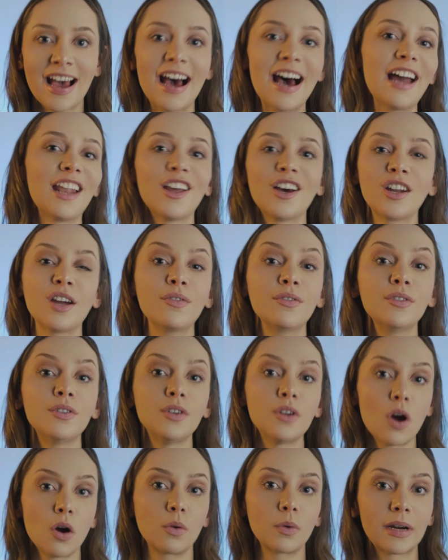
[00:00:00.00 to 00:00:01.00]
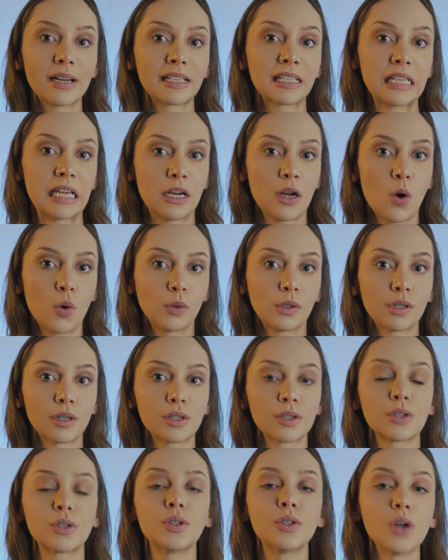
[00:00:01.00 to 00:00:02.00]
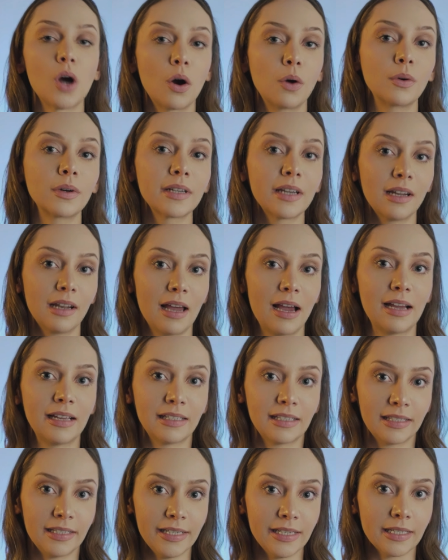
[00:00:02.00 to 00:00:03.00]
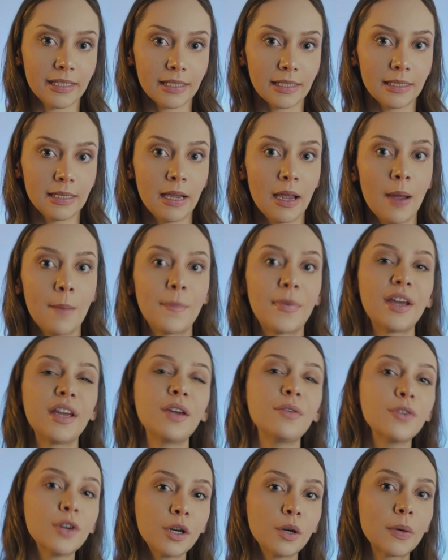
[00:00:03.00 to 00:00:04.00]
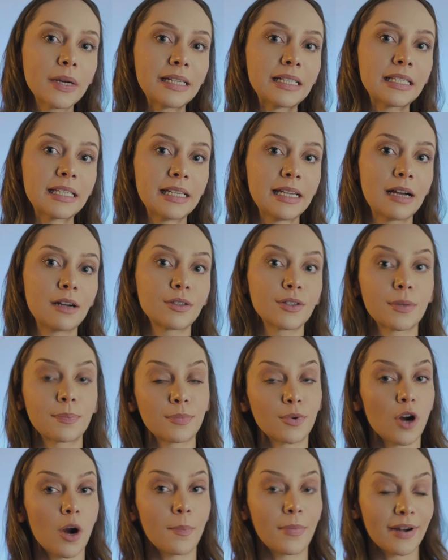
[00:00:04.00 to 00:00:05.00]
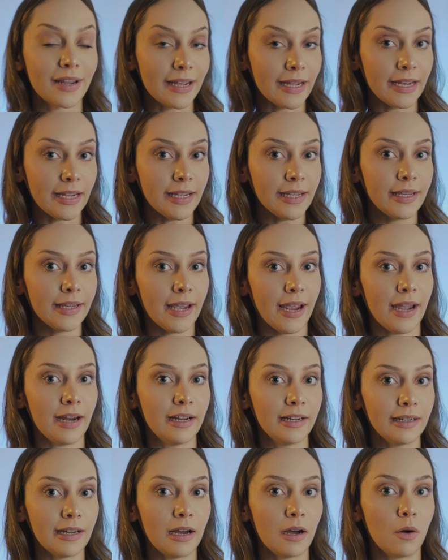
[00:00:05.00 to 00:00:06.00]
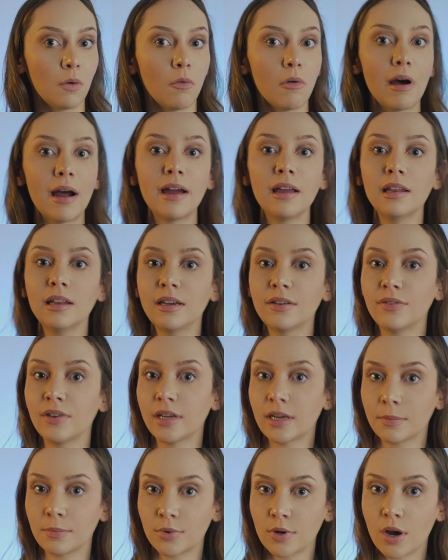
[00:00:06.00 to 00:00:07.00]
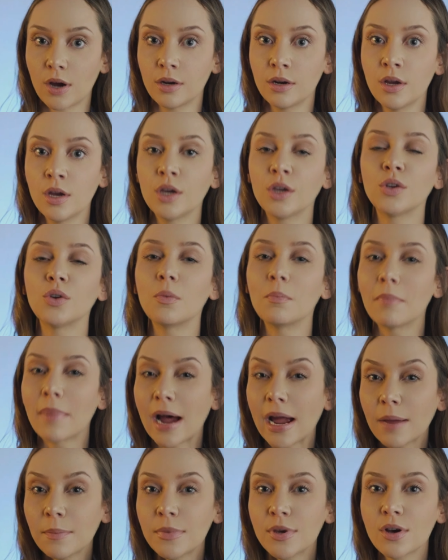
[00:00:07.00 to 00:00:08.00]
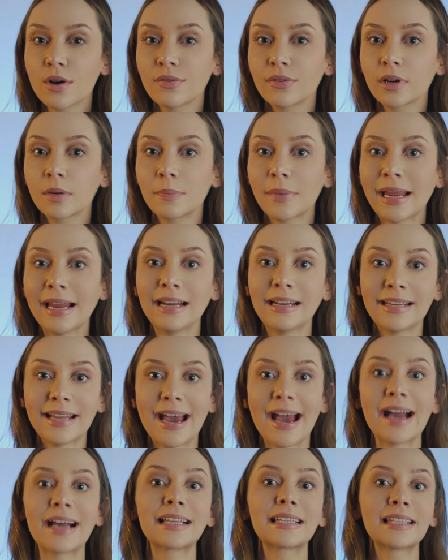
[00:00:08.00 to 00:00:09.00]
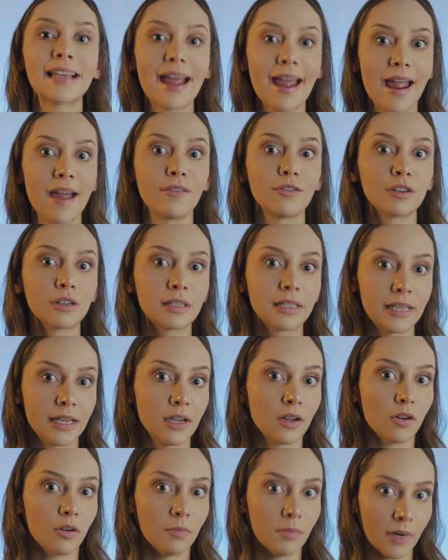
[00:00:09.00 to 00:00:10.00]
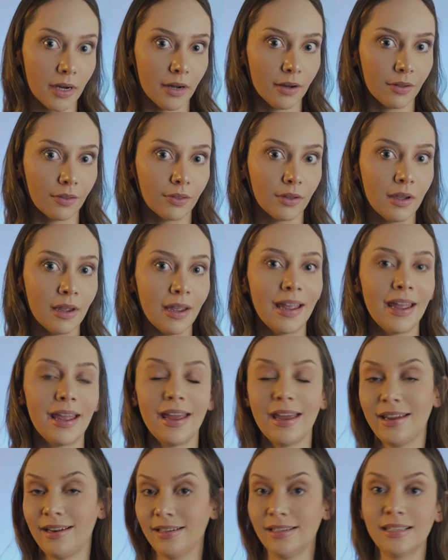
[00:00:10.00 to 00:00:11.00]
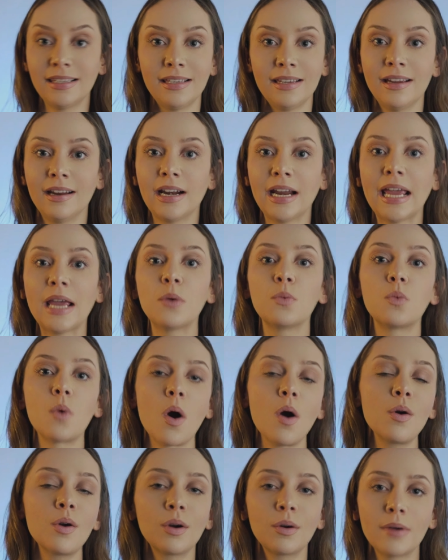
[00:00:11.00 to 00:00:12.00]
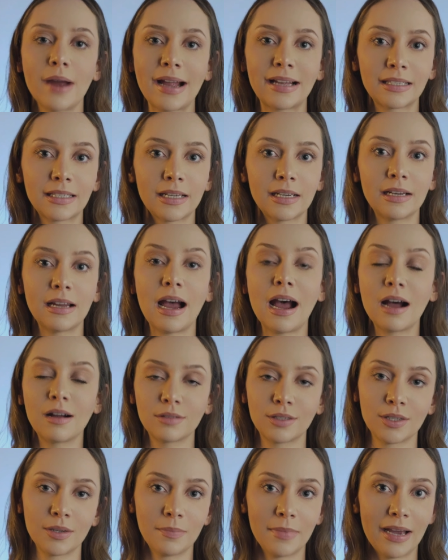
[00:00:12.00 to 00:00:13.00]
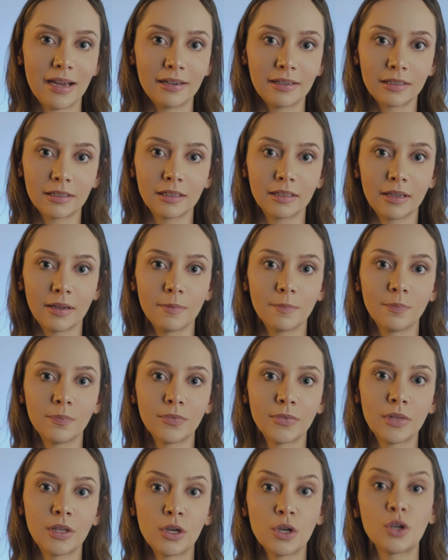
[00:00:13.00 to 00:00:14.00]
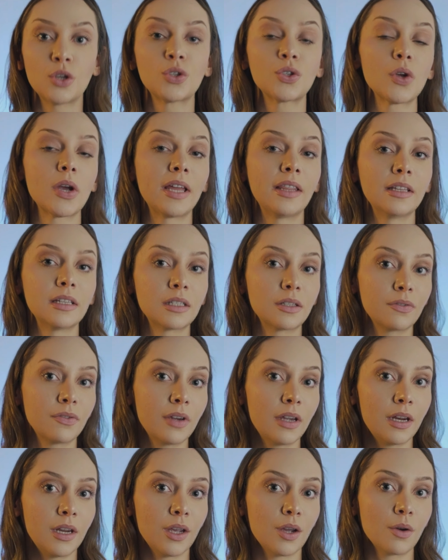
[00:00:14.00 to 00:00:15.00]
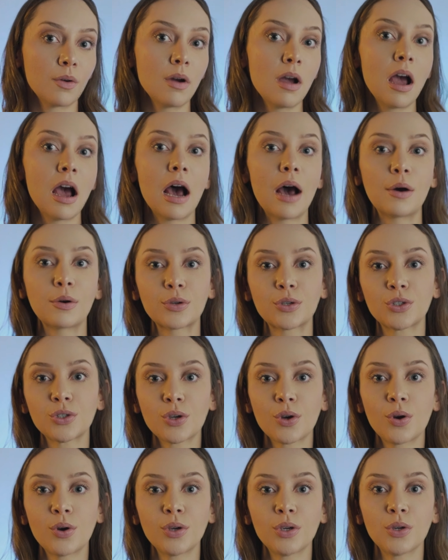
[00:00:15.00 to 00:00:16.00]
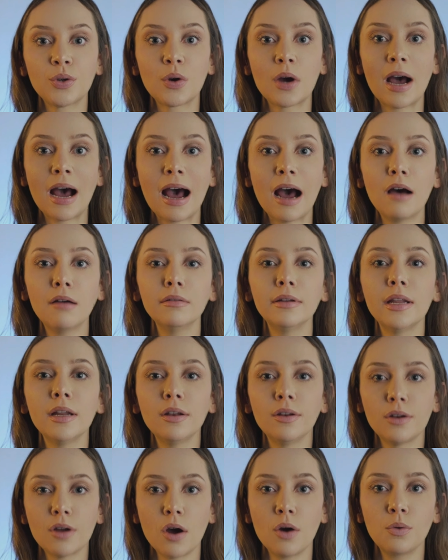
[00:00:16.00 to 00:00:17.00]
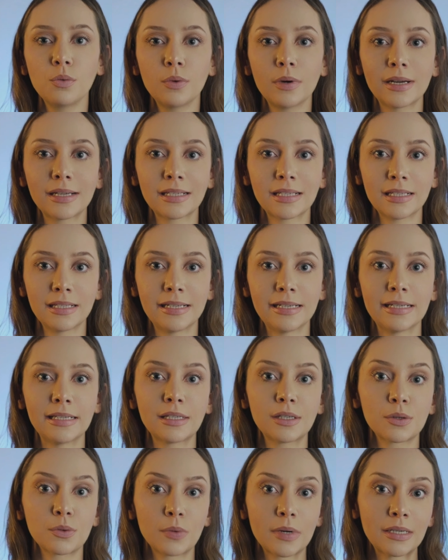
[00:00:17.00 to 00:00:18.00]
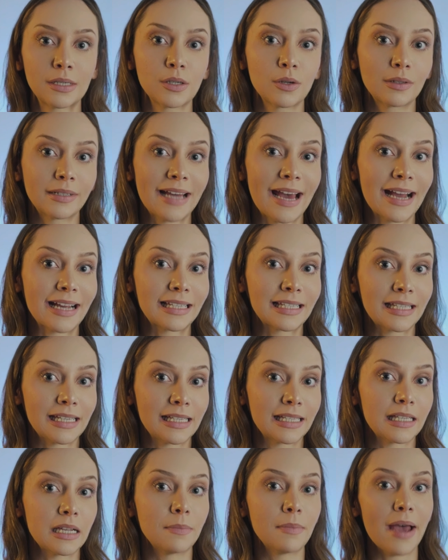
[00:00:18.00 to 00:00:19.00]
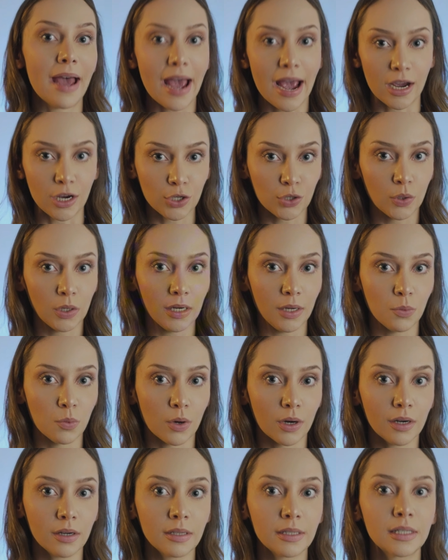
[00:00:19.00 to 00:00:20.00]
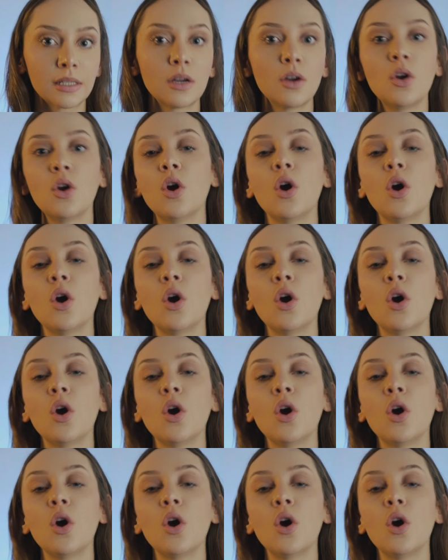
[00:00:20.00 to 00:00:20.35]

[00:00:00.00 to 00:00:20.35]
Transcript: A lot of non-resident owners don't realize this, but if you're renting out a property in Canada while living abroad, you might be overpaying tax every single month, and the CRA won't correct it automatically. So in this video, I'll show you how the non-resident rental tax system actually works,